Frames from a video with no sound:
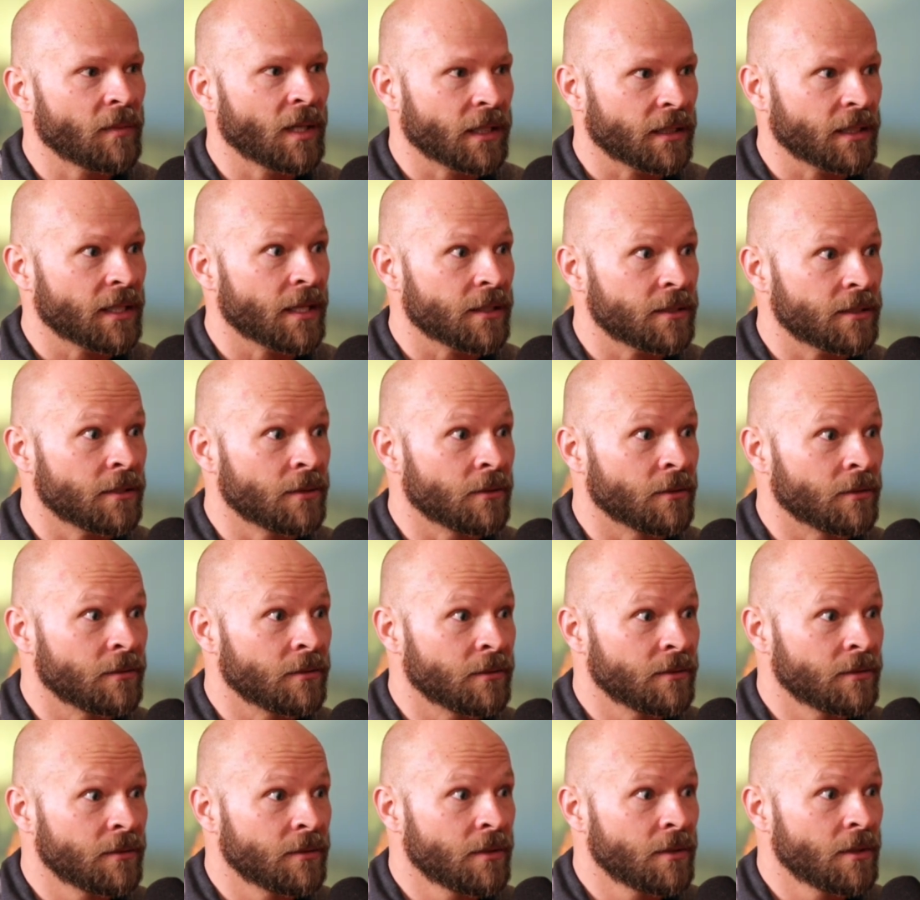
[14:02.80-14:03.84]
like that too."
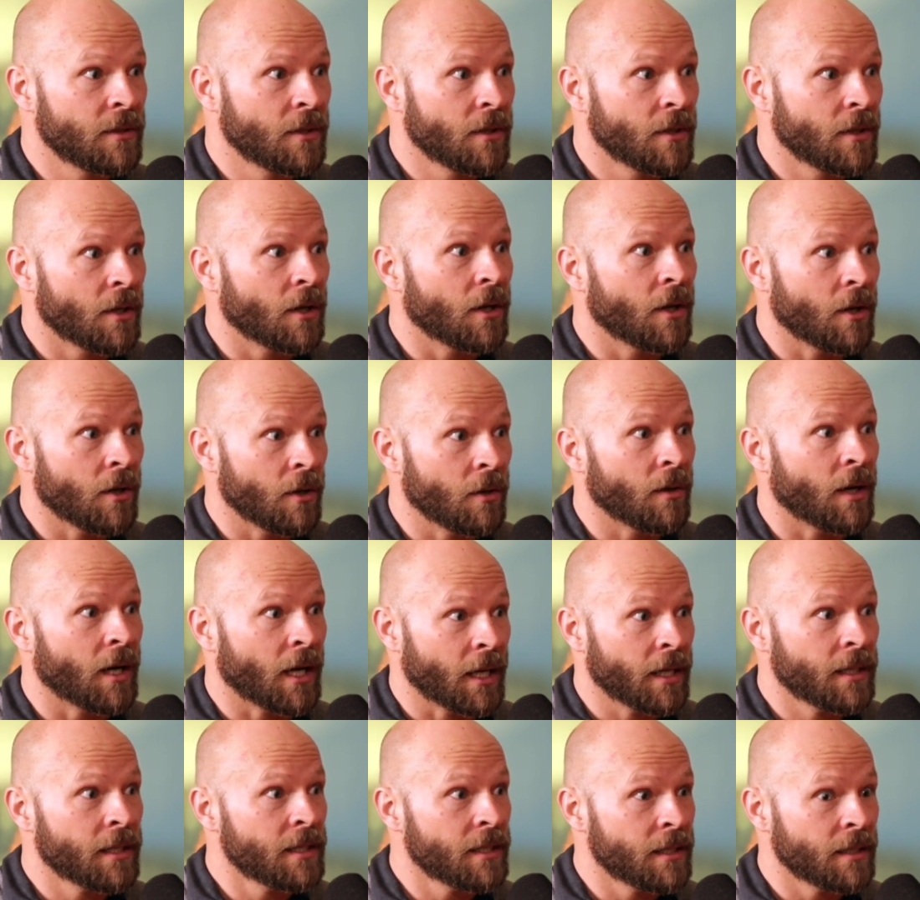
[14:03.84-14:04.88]
Yes. Oh,
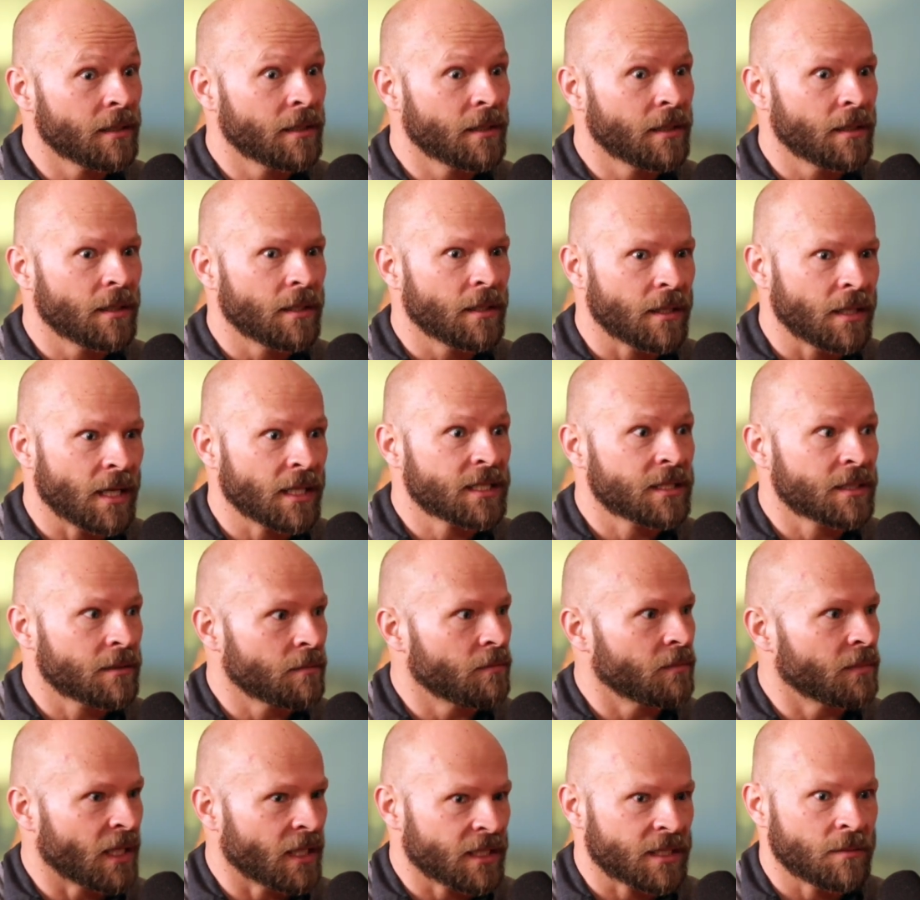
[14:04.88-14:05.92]
I that's
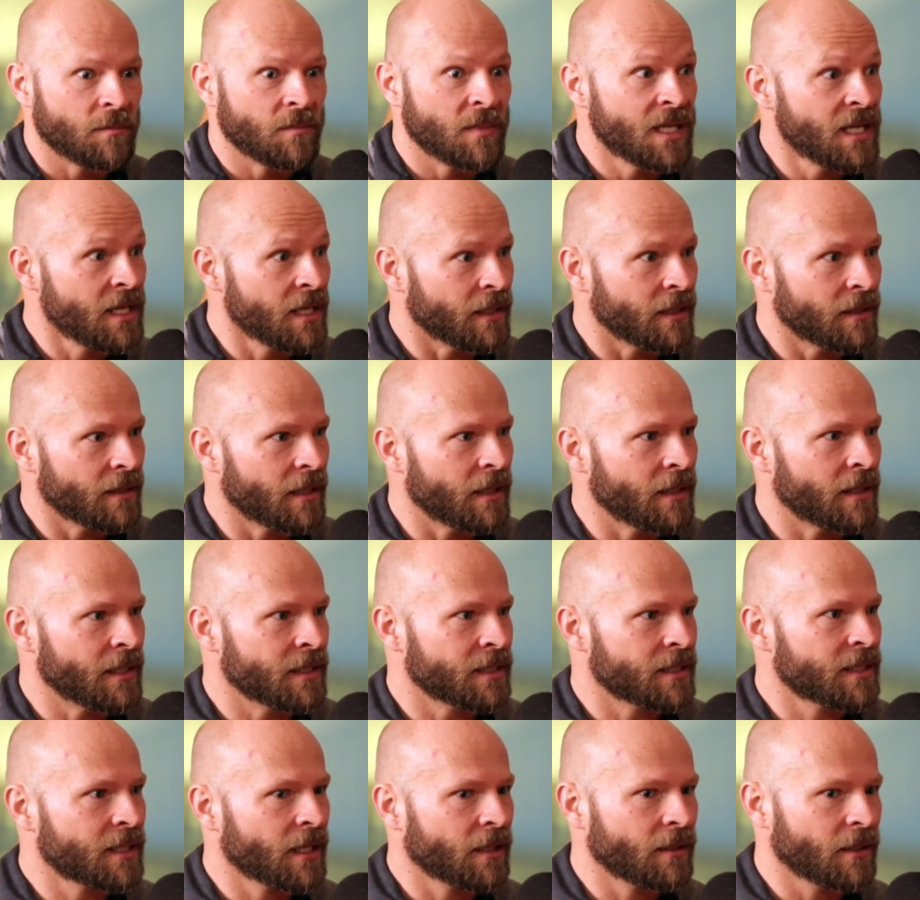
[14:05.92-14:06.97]
that's me. And then
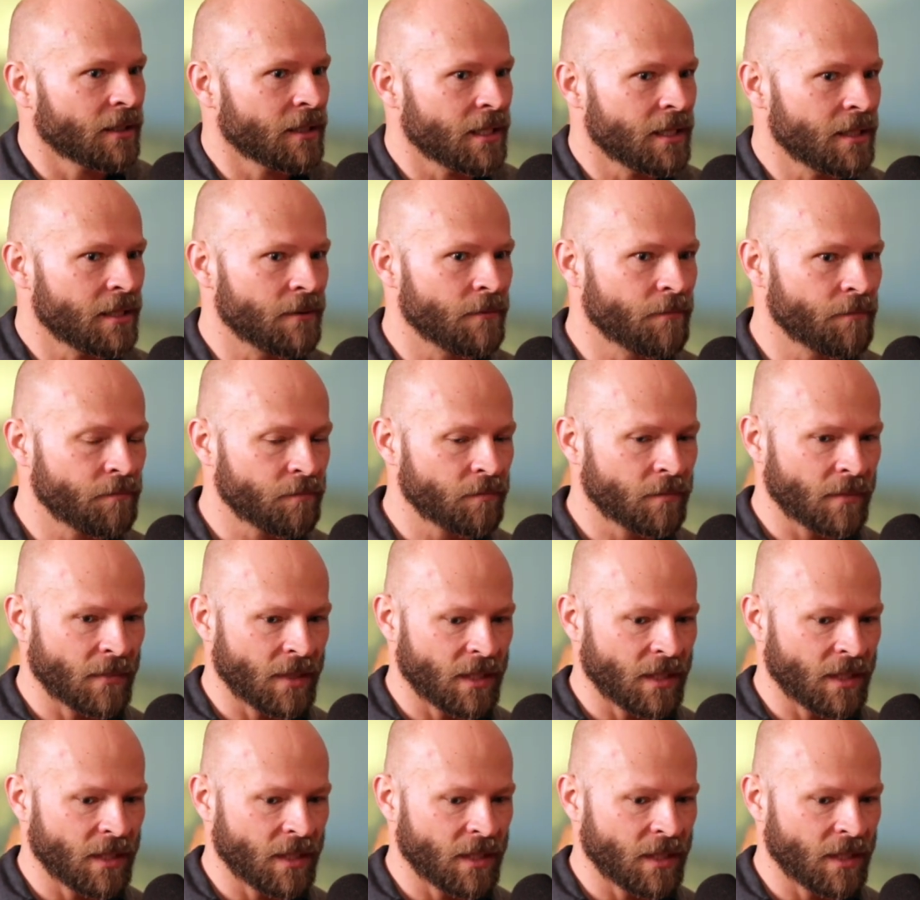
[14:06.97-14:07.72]
suddenly yes